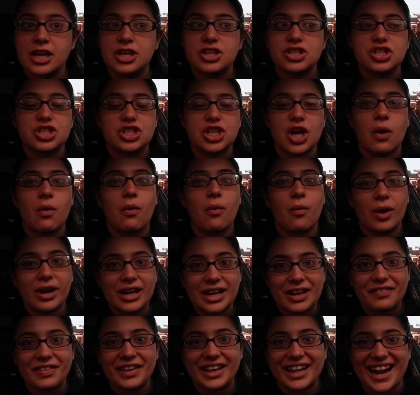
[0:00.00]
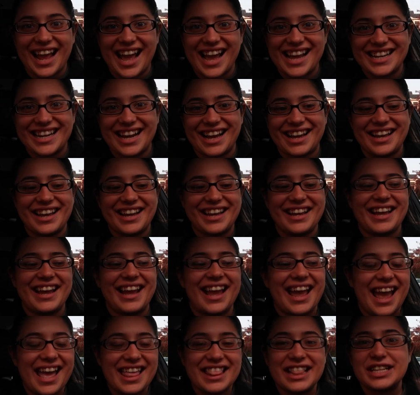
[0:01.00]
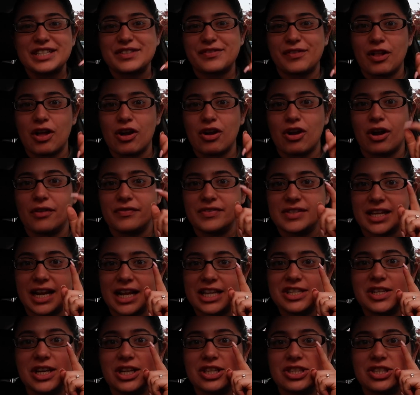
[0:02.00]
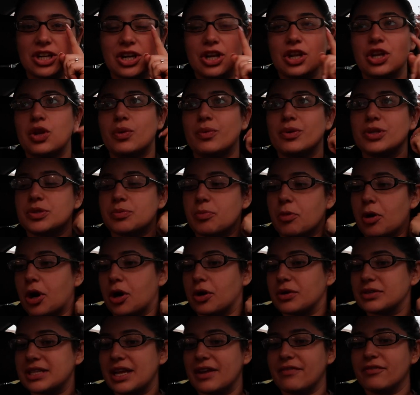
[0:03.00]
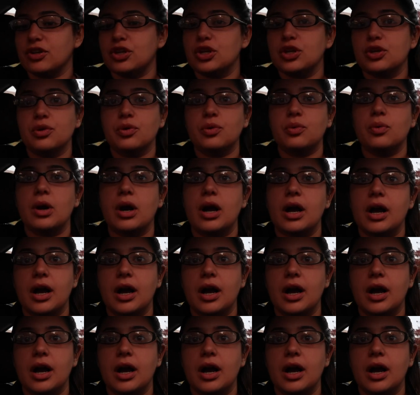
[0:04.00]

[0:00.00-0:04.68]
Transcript: So we're definitely going to end this vlog off today so I can start a new one tomorrow, because I have a new